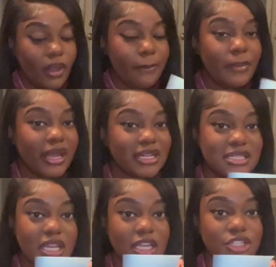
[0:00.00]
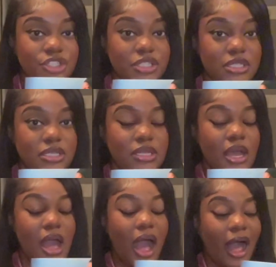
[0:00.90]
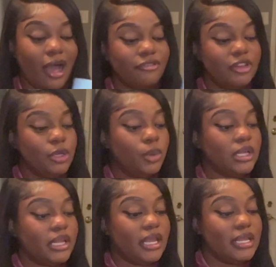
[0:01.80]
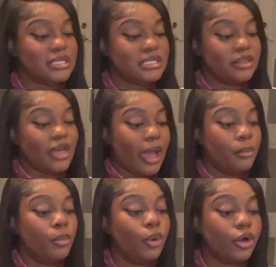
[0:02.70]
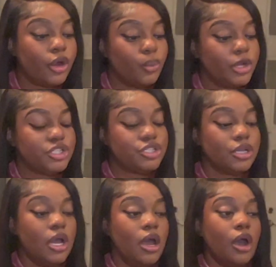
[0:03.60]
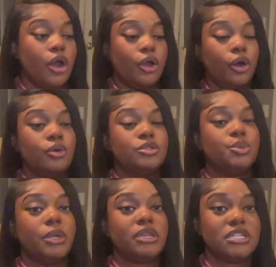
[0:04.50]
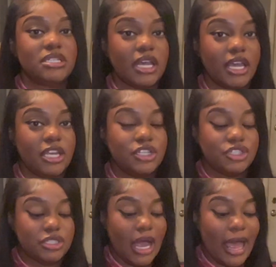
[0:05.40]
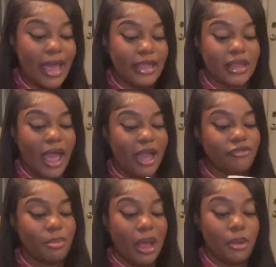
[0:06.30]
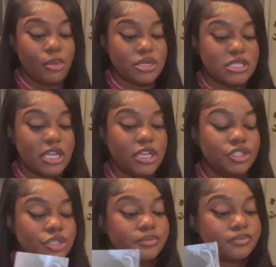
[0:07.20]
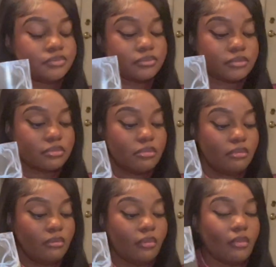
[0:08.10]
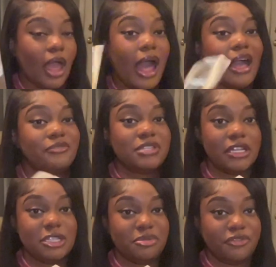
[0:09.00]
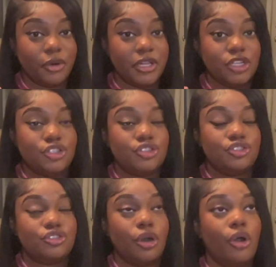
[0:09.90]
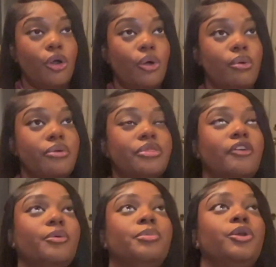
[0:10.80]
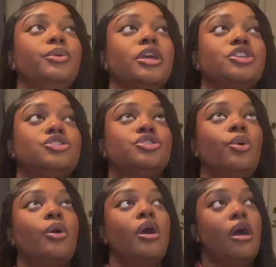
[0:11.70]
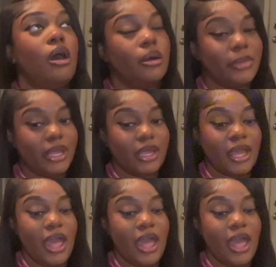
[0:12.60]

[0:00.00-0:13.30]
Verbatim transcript: Meditation, I really wanna get into that more, which goes with the sage. I, I have to buy more sage. I've done this before and it's so therapeutic, it's so calming,